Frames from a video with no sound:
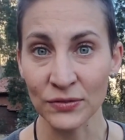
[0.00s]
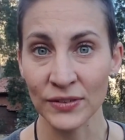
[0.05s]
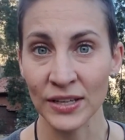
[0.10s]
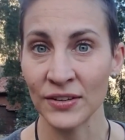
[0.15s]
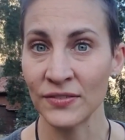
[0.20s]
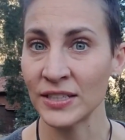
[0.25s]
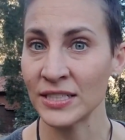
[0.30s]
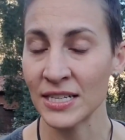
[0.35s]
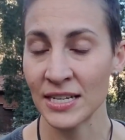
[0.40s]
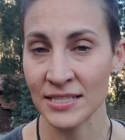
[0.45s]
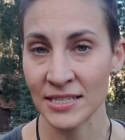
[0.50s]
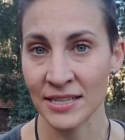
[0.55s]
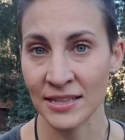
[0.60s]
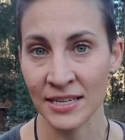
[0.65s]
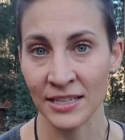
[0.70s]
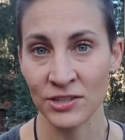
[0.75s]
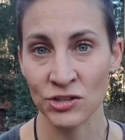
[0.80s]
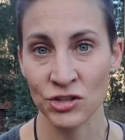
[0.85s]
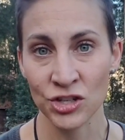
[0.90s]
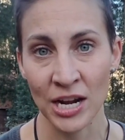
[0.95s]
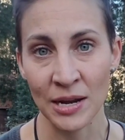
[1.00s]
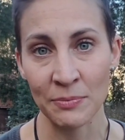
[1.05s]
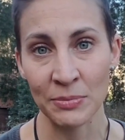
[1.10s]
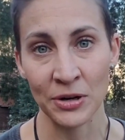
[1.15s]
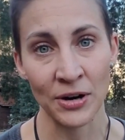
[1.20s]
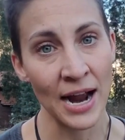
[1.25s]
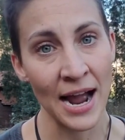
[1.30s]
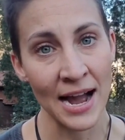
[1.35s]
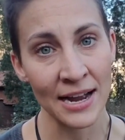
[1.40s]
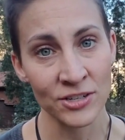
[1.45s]
if it doesn't then shape
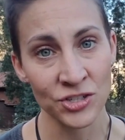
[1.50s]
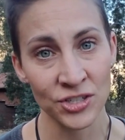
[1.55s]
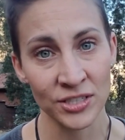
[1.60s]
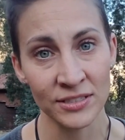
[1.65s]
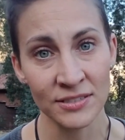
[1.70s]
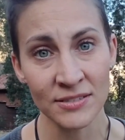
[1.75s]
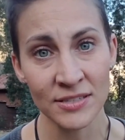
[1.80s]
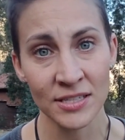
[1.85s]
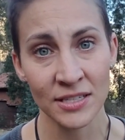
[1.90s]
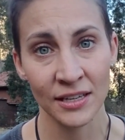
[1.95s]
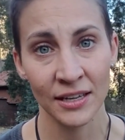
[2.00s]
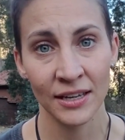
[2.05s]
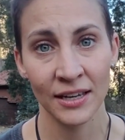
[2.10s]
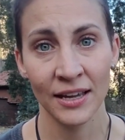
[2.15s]
your actions